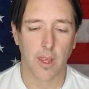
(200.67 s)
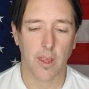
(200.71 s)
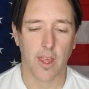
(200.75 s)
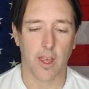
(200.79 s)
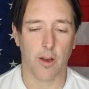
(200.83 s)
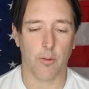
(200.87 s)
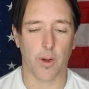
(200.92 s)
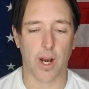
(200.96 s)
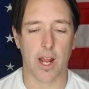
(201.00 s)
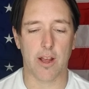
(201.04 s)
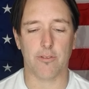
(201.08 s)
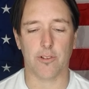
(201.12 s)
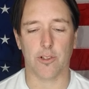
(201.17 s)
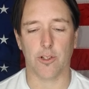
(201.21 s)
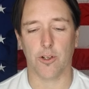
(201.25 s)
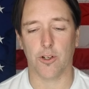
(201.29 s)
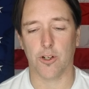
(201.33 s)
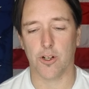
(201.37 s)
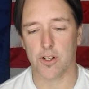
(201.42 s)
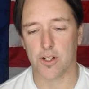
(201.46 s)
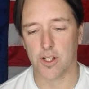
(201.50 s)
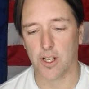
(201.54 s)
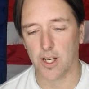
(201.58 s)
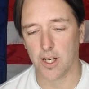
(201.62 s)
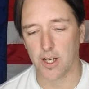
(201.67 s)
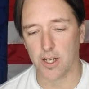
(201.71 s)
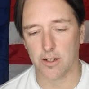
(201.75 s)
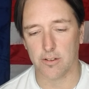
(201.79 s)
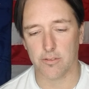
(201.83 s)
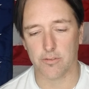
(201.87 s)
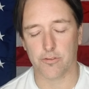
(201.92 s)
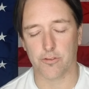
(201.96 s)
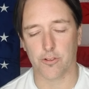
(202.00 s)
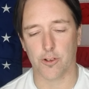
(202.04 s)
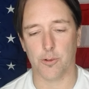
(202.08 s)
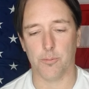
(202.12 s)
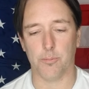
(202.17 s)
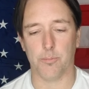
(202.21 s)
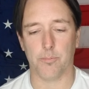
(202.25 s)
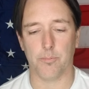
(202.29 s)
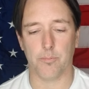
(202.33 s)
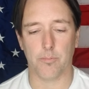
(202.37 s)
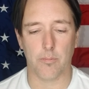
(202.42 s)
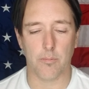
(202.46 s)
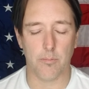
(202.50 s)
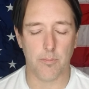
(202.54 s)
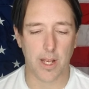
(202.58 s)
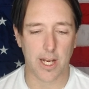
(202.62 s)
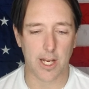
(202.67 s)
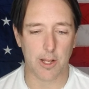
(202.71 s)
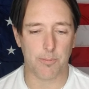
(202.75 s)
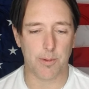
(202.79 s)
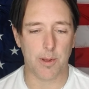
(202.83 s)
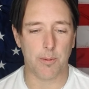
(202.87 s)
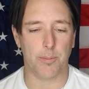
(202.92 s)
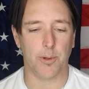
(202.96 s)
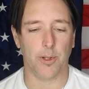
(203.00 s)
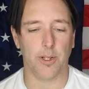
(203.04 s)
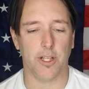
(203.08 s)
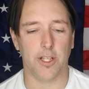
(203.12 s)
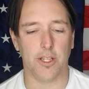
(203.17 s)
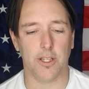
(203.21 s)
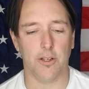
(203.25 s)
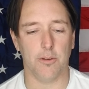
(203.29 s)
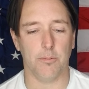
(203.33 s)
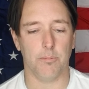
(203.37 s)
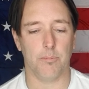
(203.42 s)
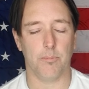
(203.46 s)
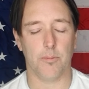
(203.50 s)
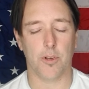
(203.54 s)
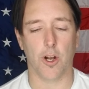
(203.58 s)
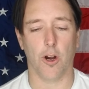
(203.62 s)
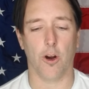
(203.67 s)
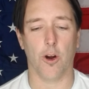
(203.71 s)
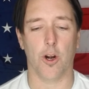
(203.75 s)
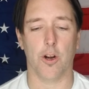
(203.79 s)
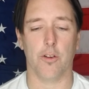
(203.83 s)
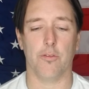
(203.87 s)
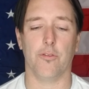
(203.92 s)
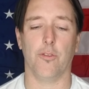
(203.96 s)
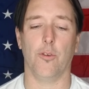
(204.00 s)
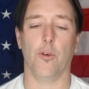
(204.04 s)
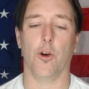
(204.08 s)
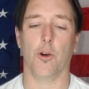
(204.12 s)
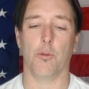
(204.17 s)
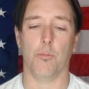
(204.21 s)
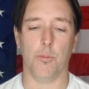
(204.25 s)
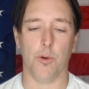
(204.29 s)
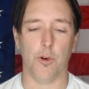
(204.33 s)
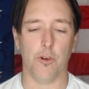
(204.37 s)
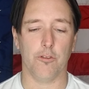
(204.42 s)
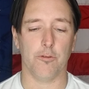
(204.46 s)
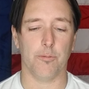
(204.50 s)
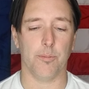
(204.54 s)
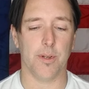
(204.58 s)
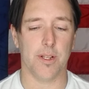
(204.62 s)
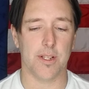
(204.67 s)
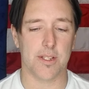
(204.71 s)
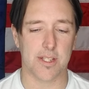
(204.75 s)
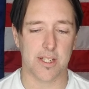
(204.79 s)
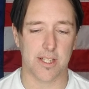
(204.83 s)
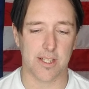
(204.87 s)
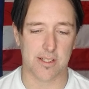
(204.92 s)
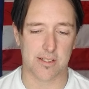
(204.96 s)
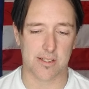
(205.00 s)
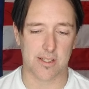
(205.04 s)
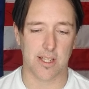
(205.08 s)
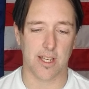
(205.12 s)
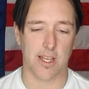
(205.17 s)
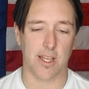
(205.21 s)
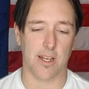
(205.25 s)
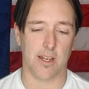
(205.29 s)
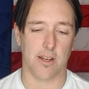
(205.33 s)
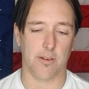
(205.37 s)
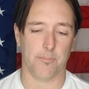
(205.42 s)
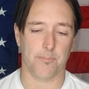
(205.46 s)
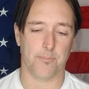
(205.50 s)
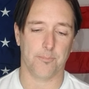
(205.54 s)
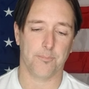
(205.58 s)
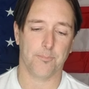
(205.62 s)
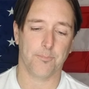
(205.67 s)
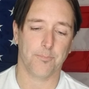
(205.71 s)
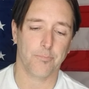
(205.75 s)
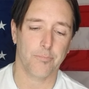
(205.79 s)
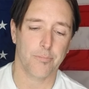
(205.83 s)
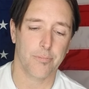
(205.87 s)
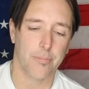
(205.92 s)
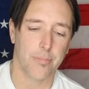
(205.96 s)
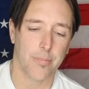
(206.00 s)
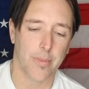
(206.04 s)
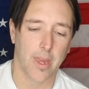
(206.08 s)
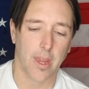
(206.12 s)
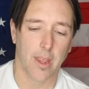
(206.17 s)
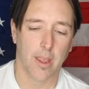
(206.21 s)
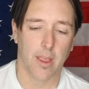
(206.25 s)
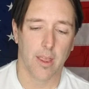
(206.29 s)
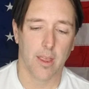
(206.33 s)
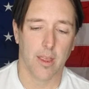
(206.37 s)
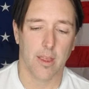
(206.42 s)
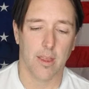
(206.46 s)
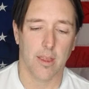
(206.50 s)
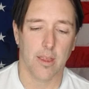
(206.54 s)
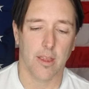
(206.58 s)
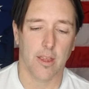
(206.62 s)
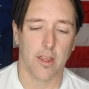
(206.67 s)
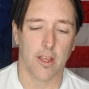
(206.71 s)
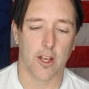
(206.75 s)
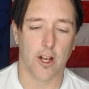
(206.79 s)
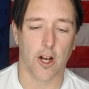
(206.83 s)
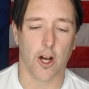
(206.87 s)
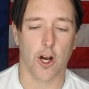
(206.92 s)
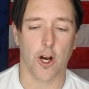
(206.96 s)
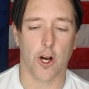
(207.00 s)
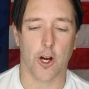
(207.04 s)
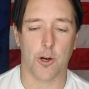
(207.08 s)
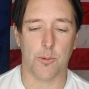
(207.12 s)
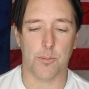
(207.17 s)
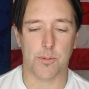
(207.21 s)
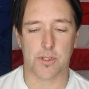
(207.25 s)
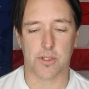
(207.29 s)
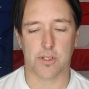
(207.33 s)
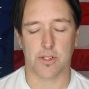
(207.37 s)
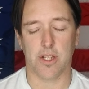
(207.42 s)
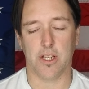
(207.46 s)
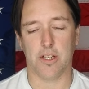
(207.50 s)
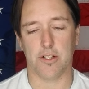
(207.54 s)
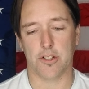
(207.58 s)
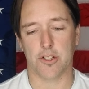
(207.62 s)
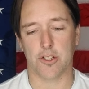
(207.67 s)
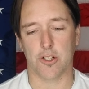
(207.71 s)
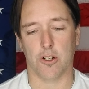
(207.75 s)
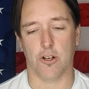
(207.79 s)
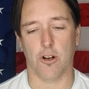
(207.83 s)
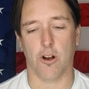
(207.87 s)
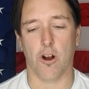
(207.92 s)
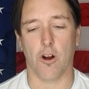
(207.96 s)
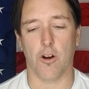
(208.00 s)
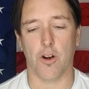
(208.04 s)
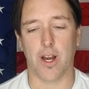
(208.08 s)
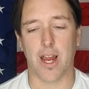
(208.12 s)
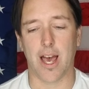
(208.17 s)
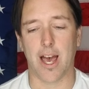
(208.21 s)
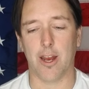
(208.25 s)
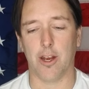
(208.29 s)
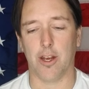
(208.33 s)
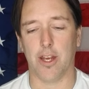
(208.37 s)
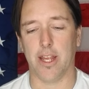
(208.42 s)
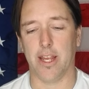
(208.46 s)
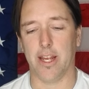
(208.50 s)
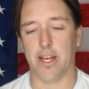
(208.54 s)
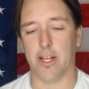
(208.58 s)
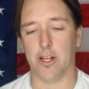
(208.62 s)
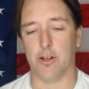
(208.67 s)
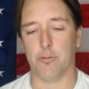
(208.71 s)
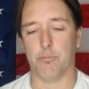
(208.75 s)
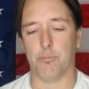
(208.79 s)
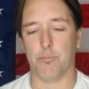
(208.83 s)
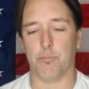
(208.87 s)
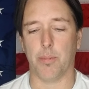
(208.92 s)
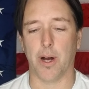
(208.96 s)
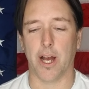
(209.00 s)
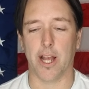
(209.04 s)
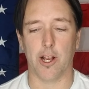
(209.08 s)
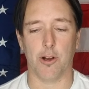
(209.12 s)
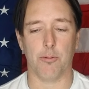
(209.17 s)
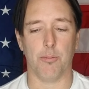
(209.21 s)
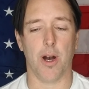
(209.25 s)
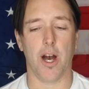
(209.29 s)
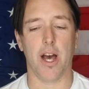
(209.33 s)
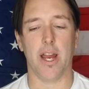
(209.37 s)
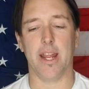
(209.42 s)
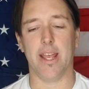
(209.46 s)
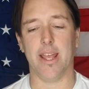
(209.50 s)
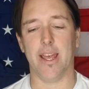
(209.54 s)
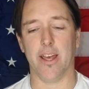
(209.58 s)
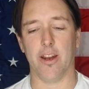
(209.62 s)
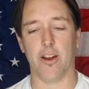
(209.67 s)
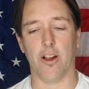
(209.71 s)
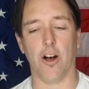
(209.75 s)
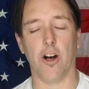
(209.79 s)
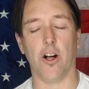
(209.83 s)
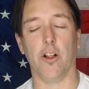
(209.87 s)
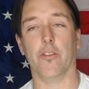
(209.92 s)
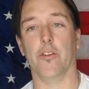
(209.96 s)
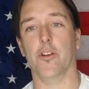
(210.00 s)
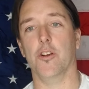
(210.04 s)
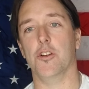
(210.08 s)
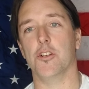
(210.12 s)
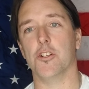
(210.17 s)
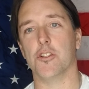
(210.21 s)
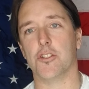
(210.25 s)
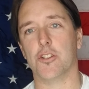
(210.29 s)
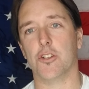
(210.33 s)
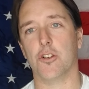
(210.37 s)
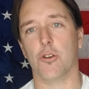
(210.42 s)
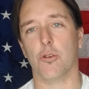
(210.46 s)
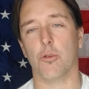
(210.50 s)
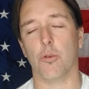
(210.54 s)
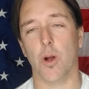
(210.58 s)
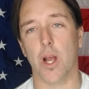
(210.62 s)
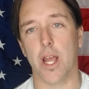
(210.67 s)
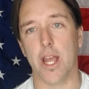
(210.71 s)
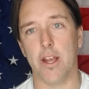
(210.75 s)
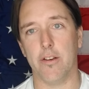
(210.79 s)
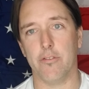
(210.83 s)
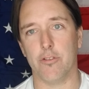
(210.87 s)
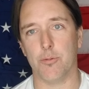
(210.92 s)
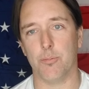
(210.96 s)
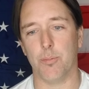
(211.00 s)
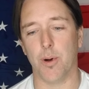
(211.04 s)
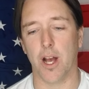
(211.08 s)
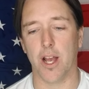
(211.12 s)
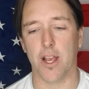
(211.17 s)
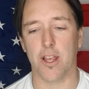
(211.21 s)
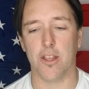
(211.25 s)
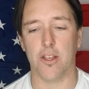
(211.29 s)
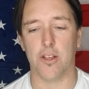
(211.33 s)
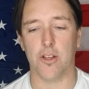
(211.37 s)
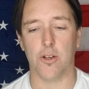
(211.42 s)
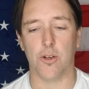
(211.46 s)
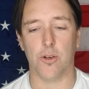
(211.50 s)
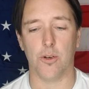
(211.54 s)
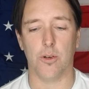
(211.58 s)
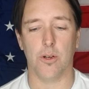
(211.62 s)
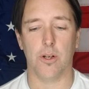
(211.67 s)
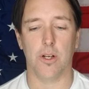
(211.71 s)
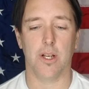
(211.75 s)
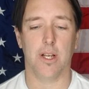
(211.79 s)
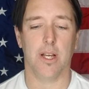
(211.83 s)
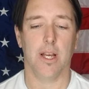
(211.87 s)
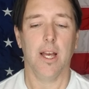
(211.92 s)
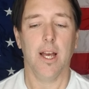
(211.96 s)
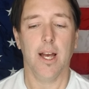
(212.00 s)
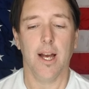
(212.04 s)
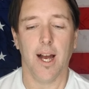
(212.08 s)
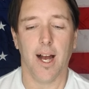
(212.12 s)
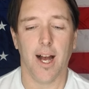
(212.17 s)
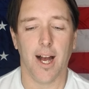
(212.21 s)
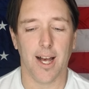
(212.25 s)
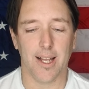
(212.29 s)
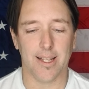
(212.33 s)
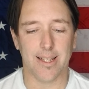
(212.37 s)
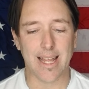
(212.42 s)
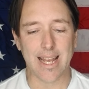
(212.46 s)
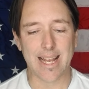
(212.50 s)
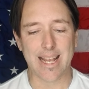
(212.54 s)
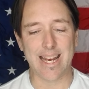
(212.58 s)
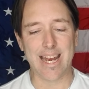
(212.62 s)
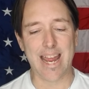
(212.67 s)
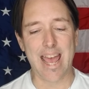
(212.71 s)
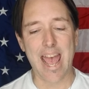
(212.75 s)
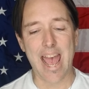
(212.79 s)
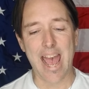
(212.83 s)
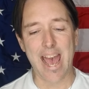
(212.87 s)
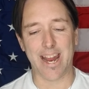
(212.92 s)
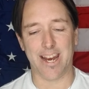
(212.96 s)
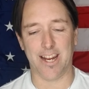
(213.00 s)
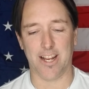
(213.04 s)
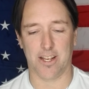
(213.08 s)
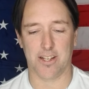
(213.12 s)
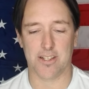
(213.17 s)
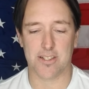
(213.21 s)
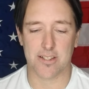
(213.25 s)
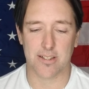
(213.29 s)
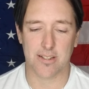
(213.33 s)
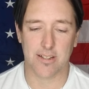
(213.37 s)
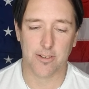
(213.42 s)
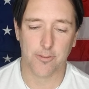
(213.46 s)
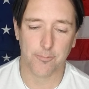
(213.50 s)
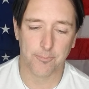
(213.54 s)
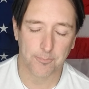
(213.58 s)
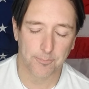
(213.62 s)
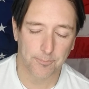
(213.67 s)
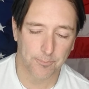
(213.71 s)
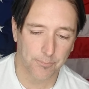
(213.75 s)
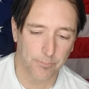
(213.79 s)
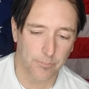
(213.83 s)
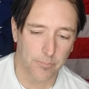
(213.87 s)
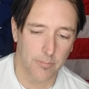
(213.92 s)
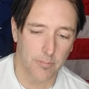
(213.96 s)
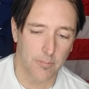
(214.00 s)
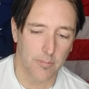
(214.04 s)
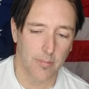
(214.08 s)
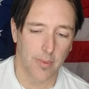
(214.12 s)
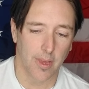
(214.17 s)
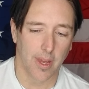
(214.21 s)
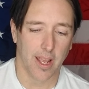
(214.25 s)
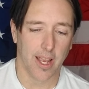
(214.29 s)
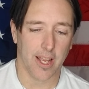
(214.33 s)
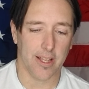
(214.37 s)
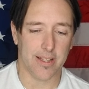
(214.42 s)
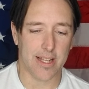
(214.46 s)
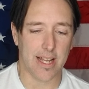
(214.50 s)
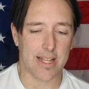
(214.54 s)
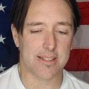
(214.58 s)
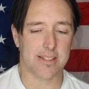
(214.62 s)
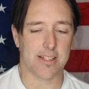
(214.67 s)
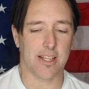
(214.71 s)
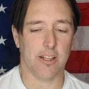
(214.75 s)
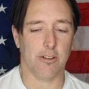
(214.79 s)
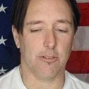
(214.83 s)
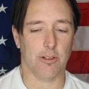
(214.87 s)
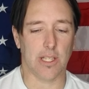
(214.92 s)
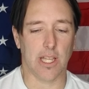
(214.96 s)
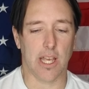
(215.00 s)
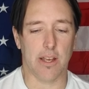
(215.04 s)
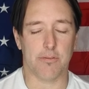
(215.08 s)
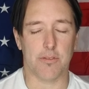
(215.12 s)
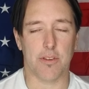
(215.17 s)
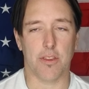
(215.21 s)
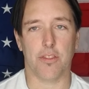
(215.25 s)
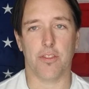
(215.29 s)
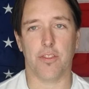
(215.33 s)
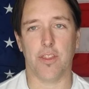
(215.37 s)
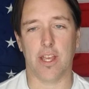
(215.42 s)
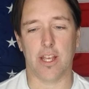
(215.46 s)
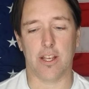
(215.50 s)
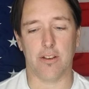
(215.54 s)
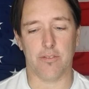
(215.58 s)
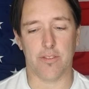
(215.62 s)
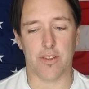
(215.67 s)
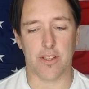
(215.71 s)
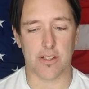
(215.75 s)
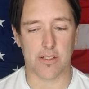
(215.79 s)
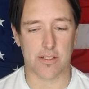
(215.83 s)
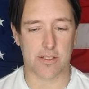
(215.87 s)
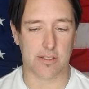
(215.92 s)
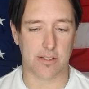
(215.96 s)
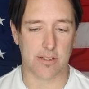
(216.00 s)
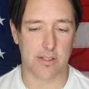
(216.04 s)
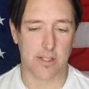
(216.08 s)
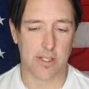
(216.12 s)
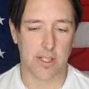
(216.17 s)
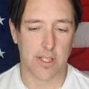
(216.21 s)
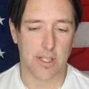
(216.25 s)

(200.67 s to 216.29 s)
What I've learned from many people in the carnivore movement is that carbs and sugar are not needed by your body at all. They're just craved by you like an addict. And that's how you really have to think of this.